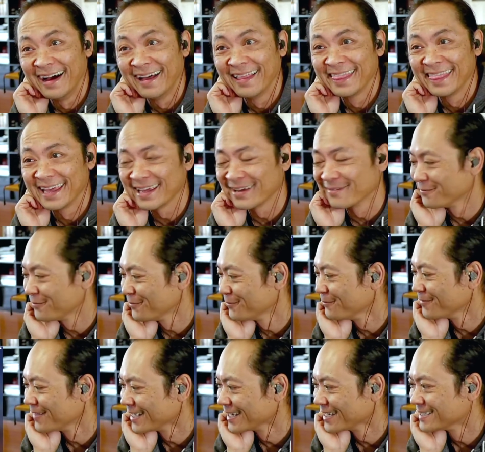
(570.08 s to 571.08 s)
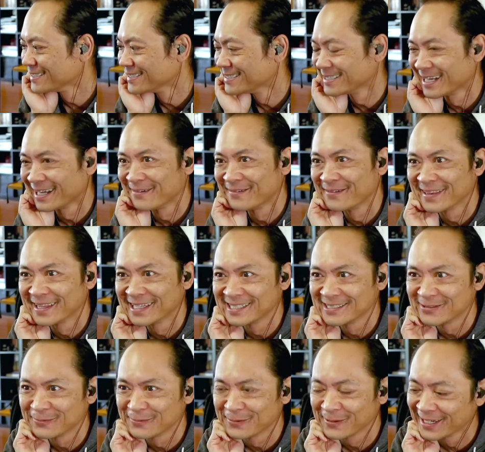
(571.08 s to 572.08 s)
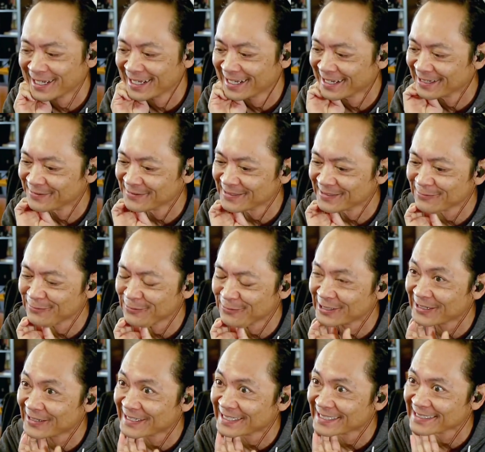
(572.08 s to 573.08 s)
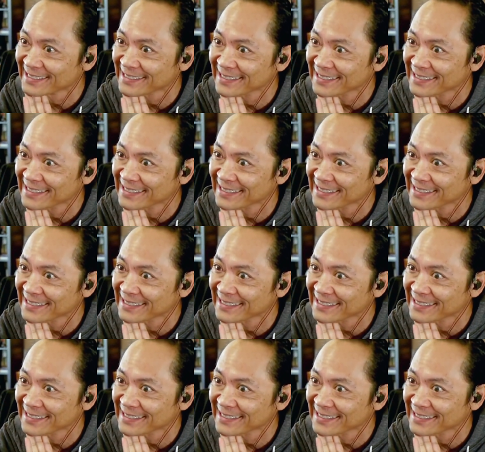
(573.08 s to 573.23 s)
They can jam on the AAA games. It's pretty crazy.